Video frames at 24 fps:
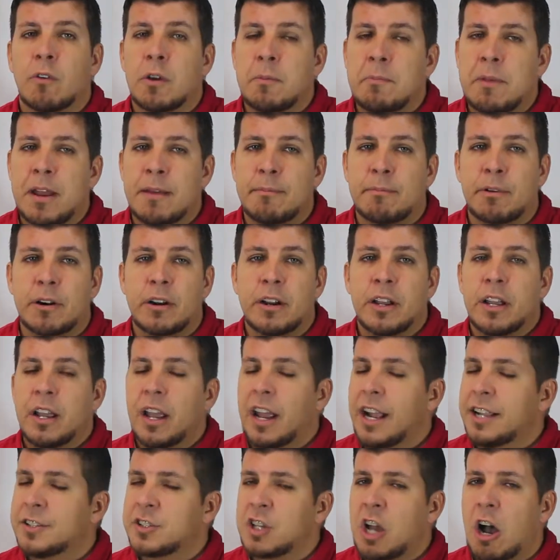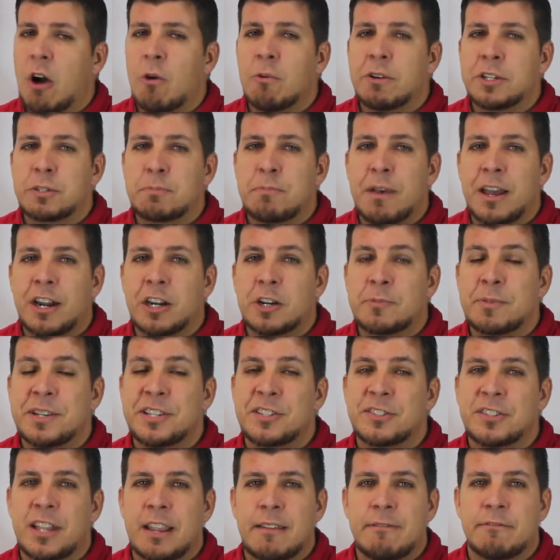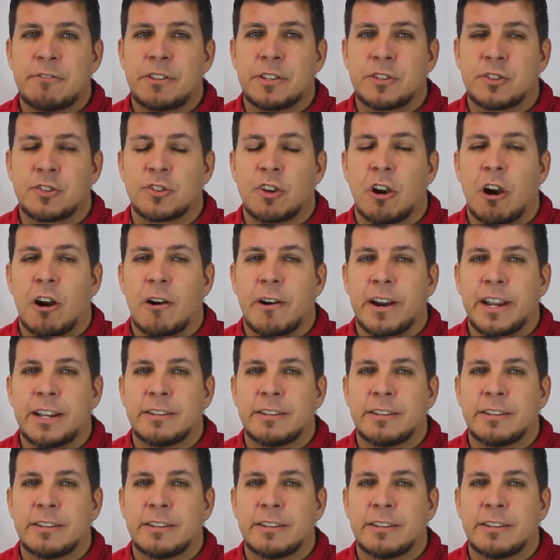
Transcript: Remember, it's always better to be safe than sorry.